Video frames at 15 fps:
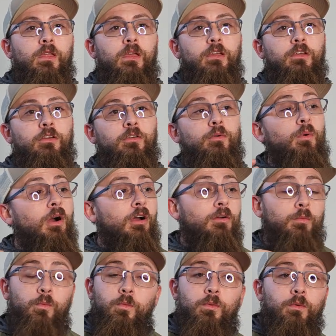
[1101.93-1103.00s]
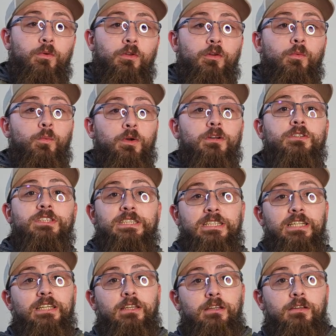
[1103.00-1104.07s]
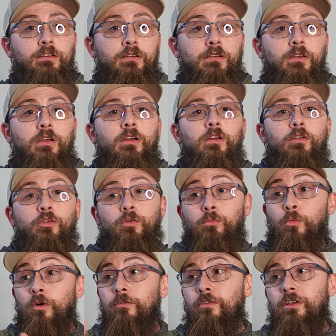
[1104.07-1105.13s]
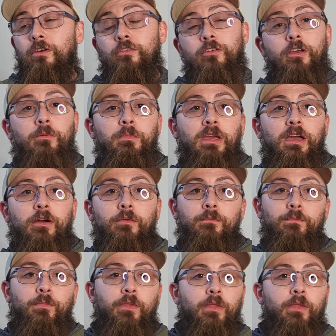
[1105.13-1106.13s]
You will see more videos coming out.